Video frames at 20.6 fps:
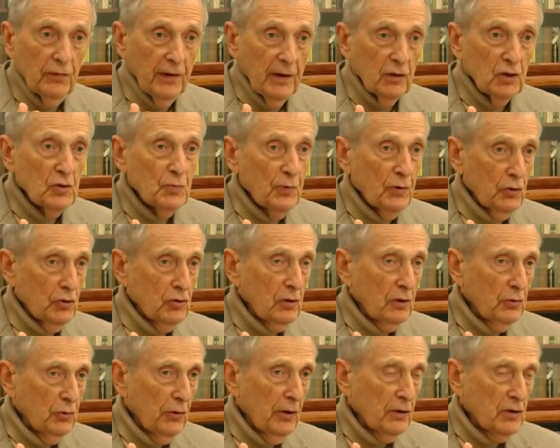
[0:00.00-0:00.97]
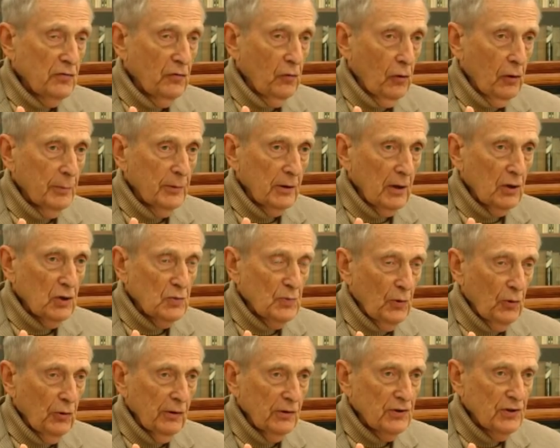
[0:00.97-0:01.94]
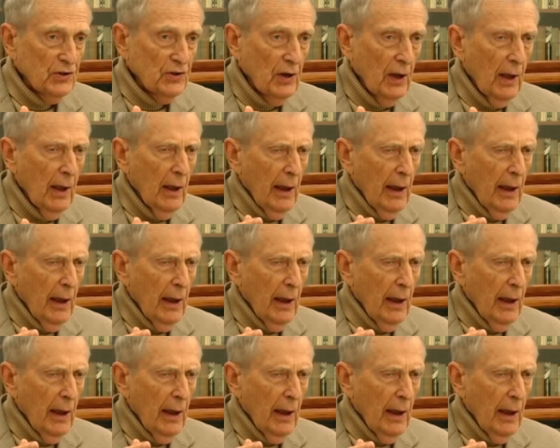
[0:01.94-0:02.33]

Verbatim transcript: had spiritual transforming experiences